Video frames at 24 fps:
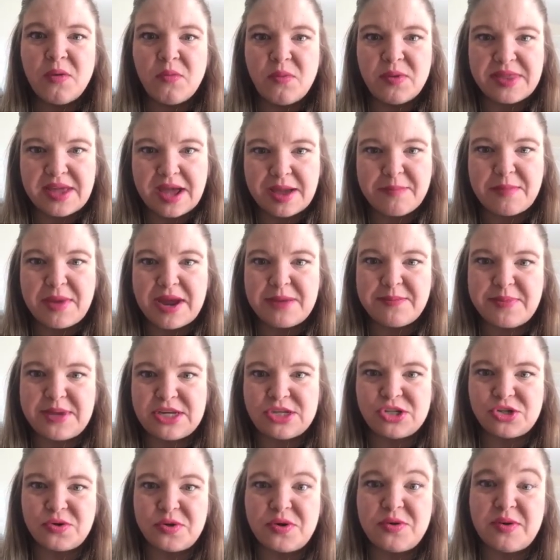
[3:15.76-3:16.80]
Well, that might
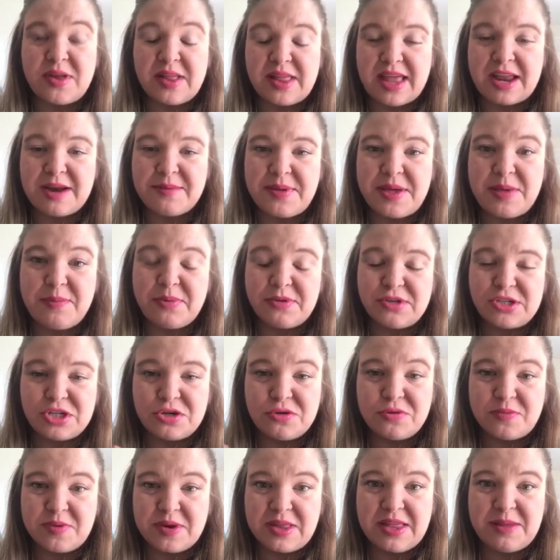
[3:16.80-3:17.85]
be true, and a lot of people
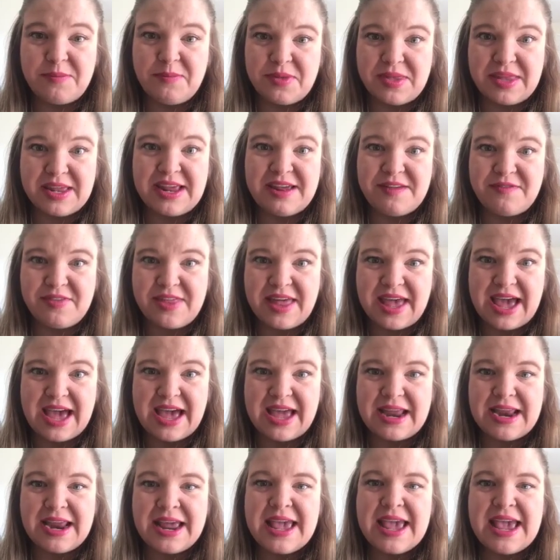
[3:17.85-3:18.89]
do really believe
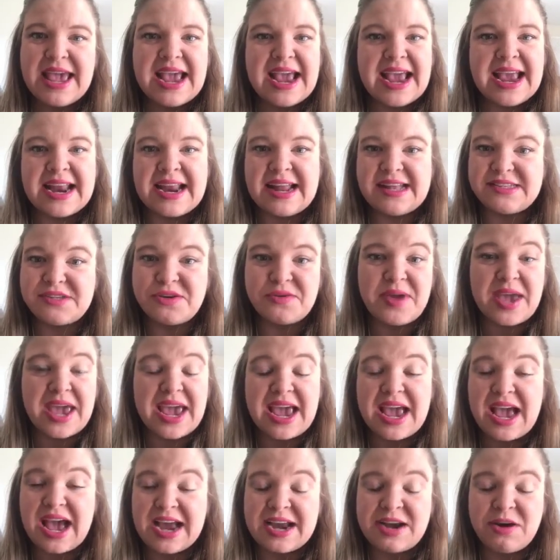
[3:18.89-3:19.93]
that. And it's
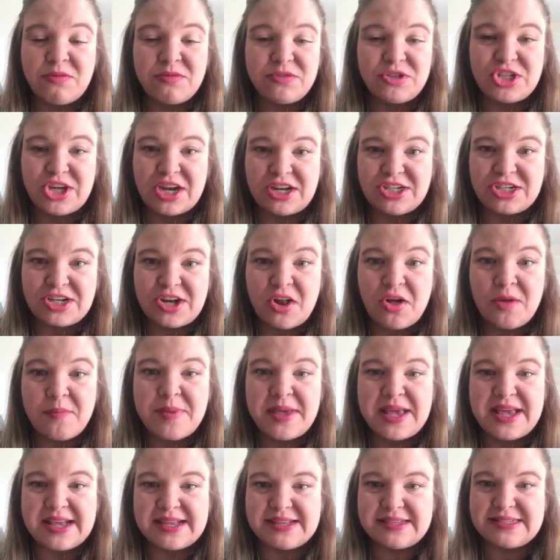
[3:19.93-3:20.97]
okay. I don't judge at all
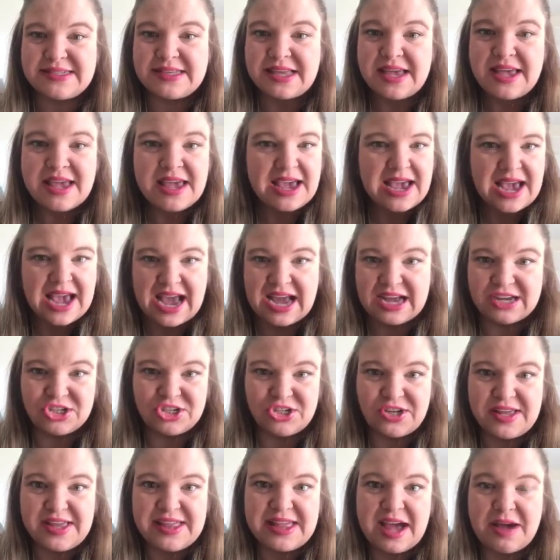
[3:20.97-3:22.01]
because
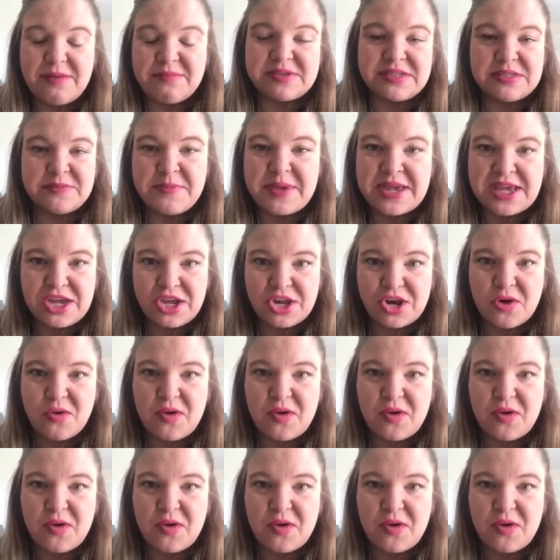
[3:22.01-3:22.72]
actually, that was me.